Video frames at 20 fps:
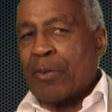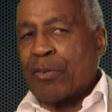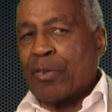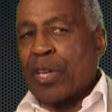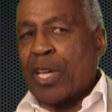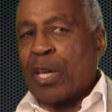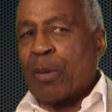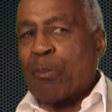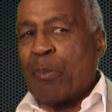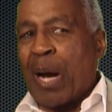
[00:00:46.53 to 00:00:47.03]

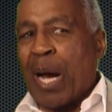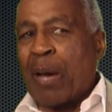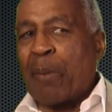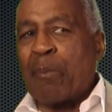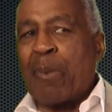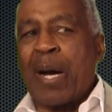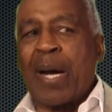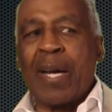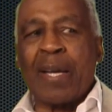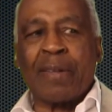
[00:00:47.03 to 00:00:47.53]
in my
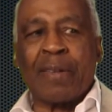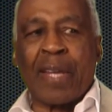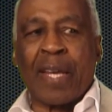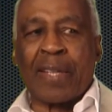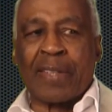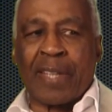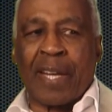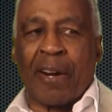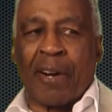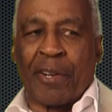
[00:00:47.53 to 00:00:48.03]
mind,
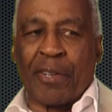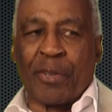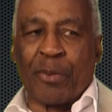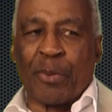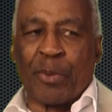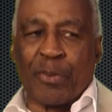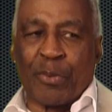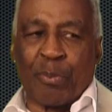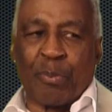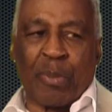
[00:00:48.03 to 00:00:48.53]
that character
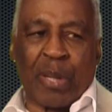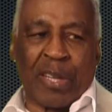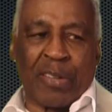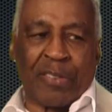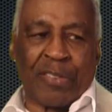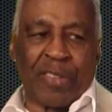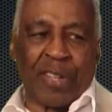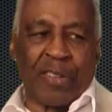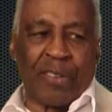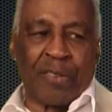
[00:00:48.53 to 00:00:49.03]
was
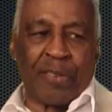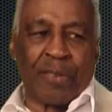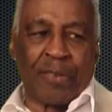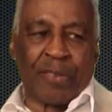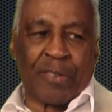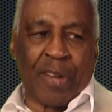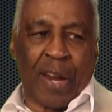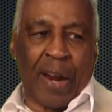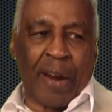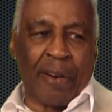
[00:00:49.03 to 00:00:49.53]
based
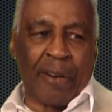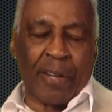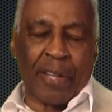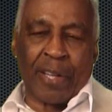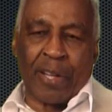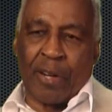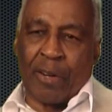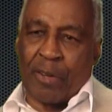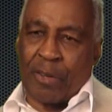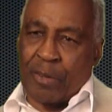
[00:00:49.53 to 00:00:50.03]

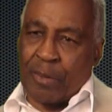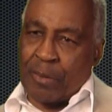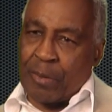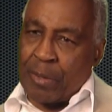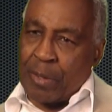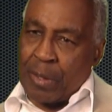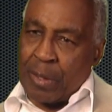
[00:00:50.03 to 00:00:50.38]
entirely on